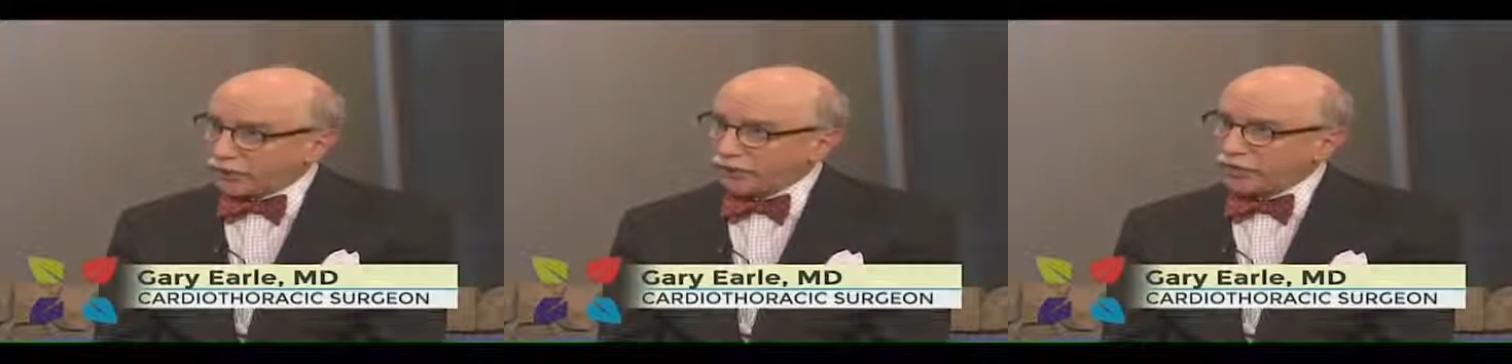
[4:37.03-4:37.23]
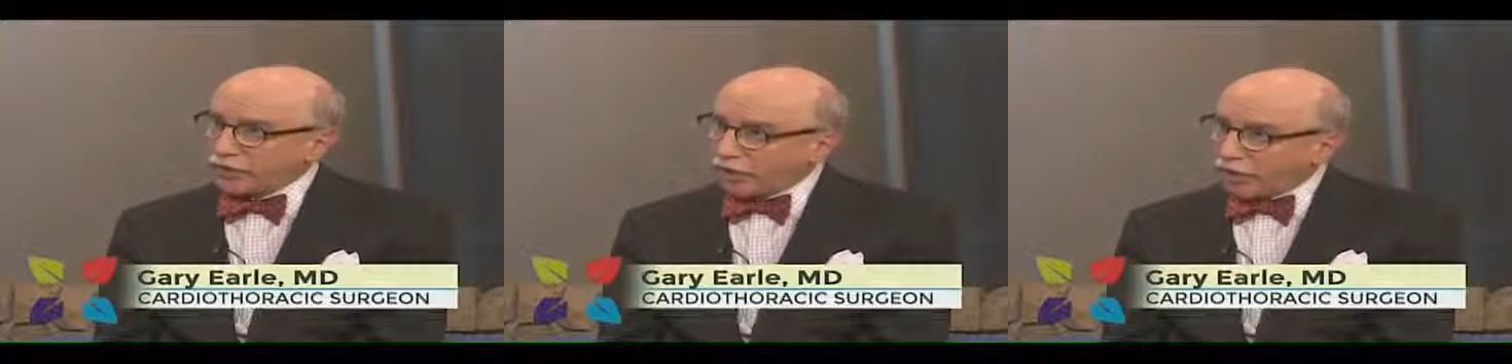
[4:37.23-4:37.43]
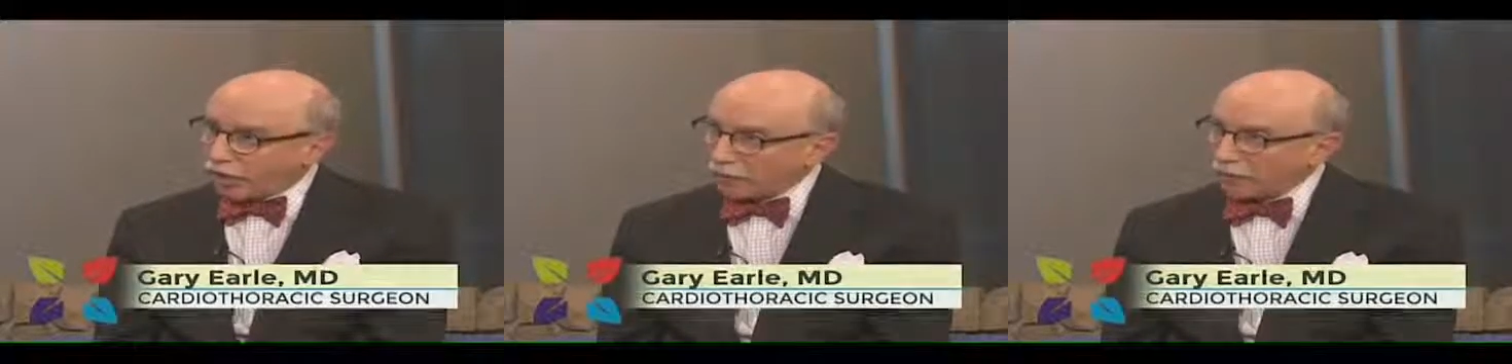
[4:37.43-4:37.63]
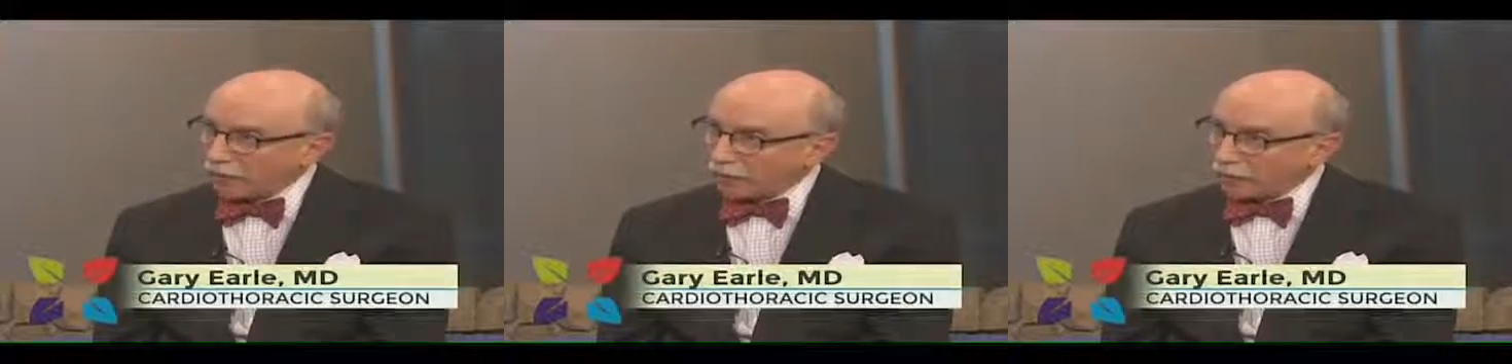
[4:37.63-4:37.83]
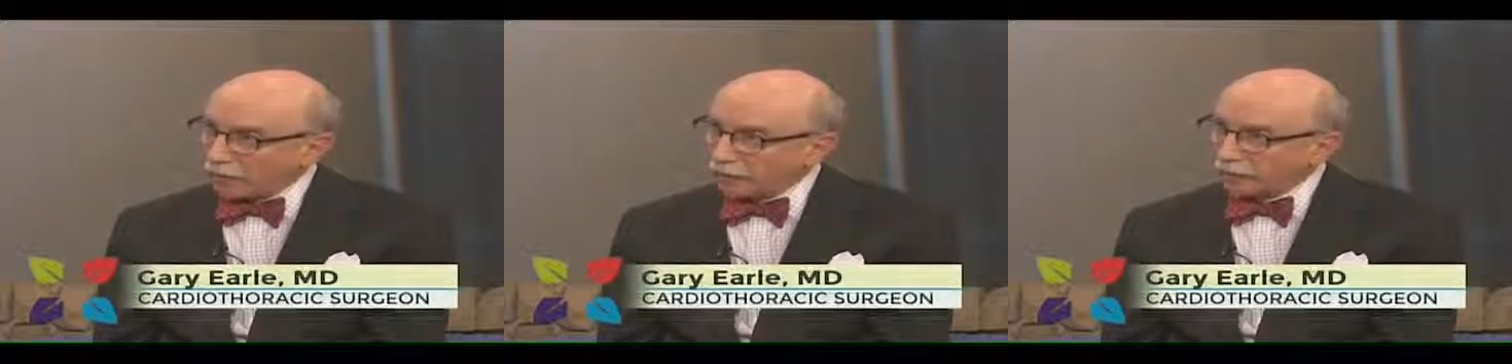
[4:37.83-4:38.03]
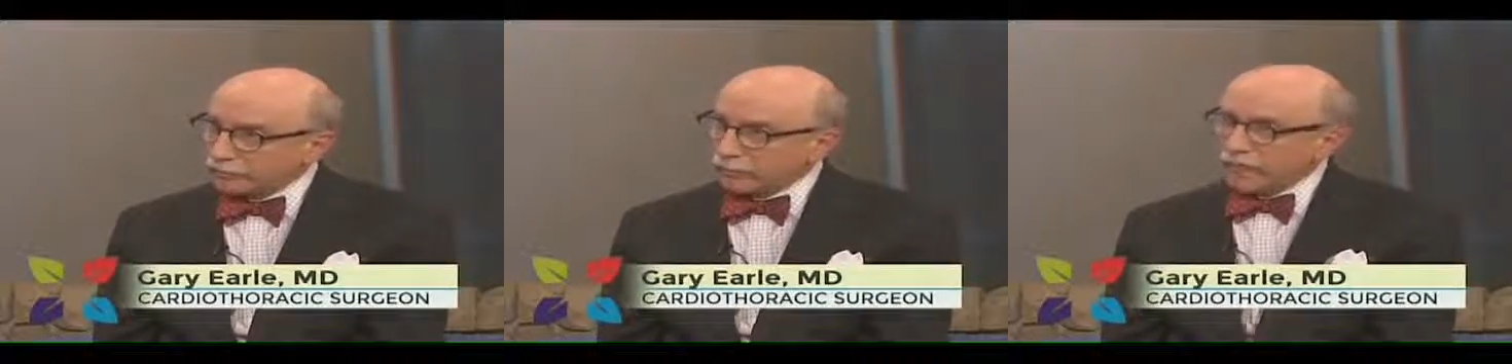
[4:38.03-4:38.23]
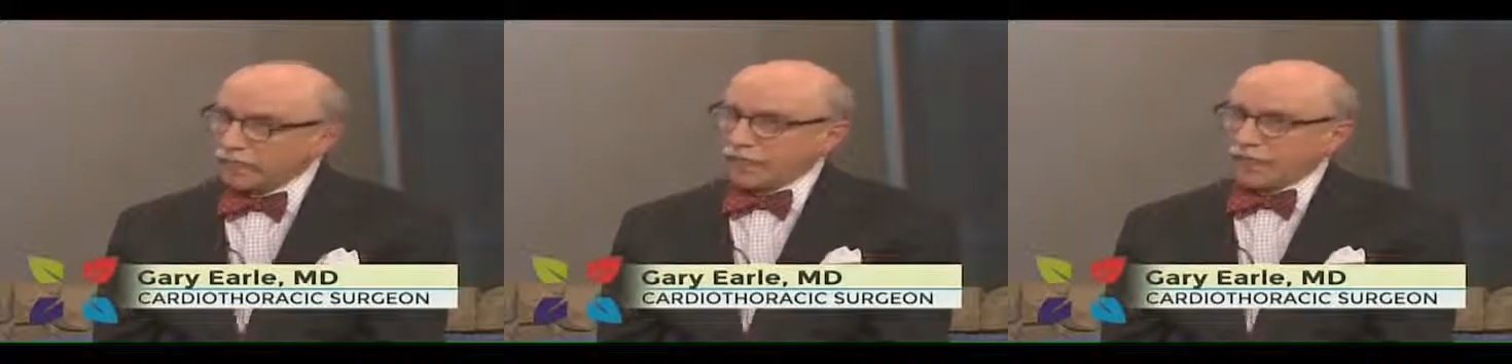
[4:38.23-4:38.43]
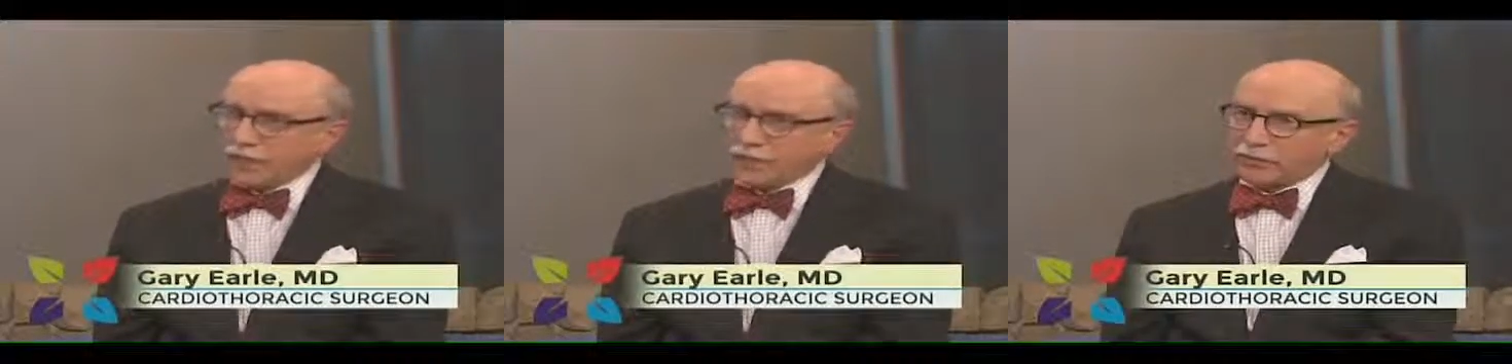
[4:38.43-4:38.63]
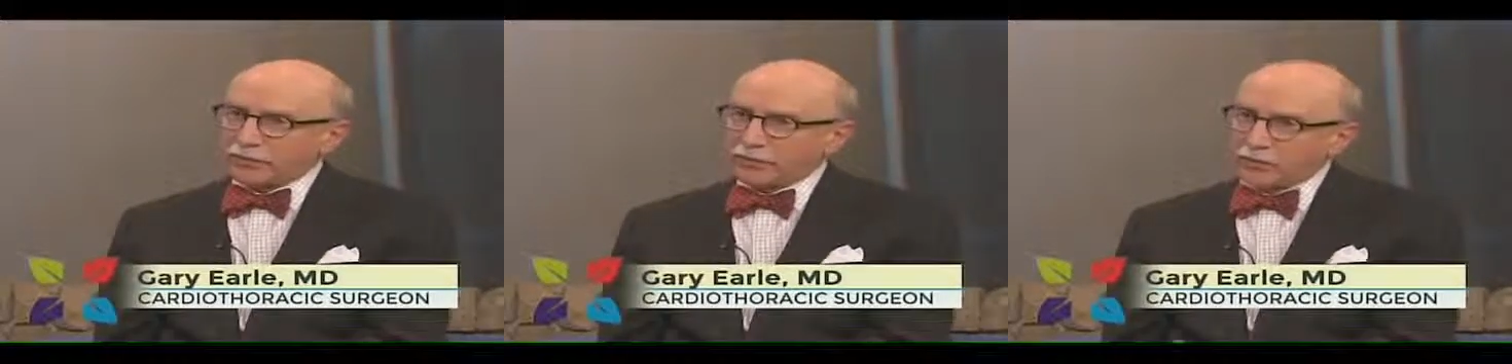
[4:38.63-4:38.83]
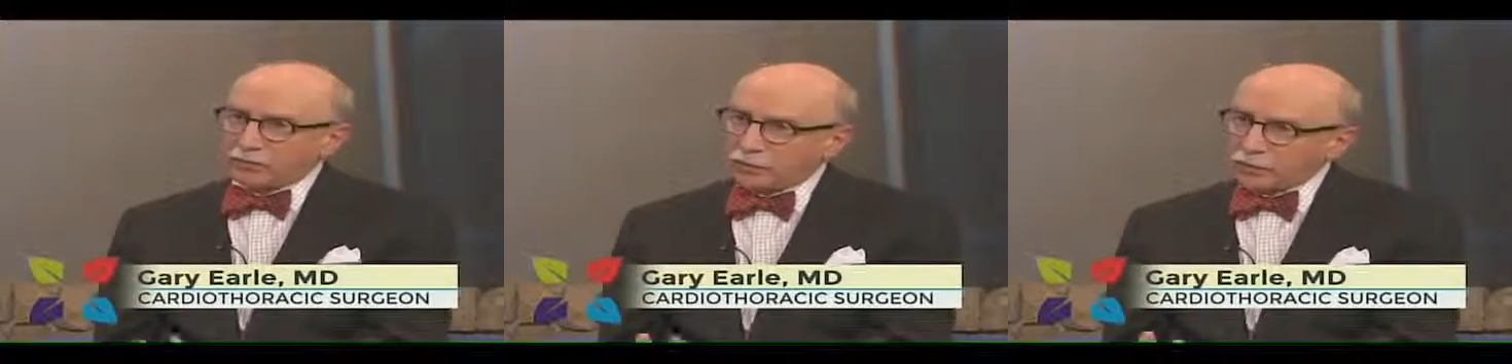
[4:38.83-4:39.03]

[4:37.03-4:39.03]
be operable. And therefore,